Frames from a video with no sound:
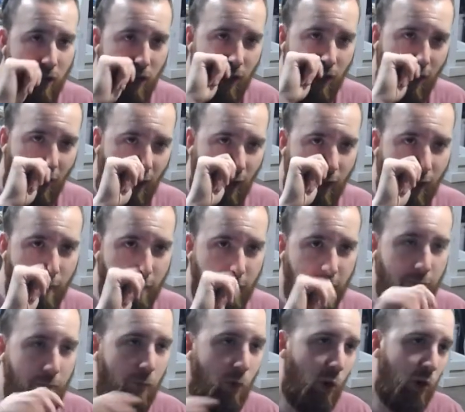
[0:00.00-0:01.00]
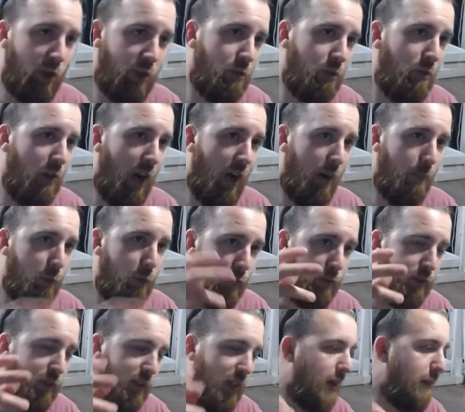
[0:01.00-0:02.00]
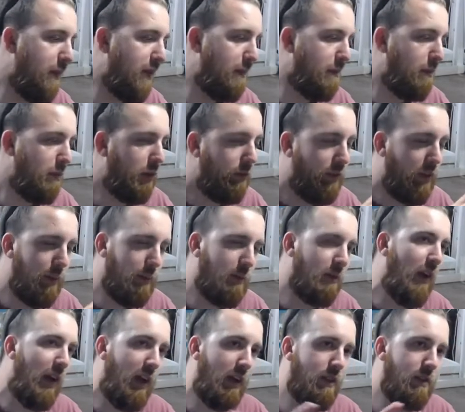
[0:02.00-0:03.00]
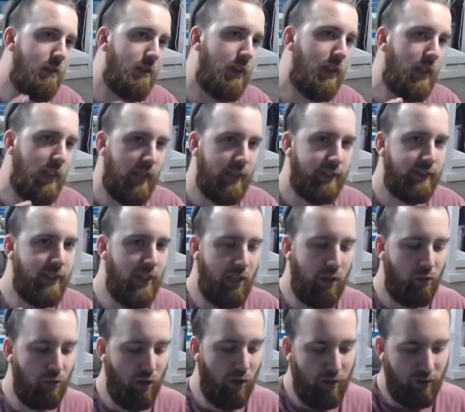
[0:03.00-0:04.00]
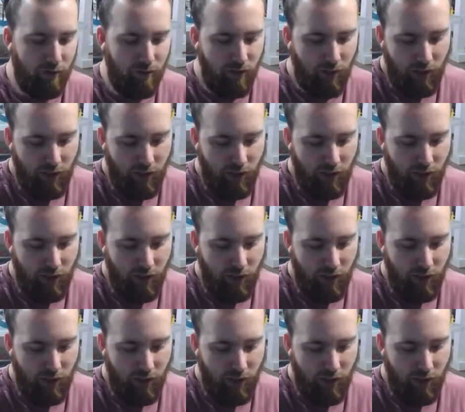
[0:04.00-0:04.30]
Um, the more you uproot them and move them around, the less they grow.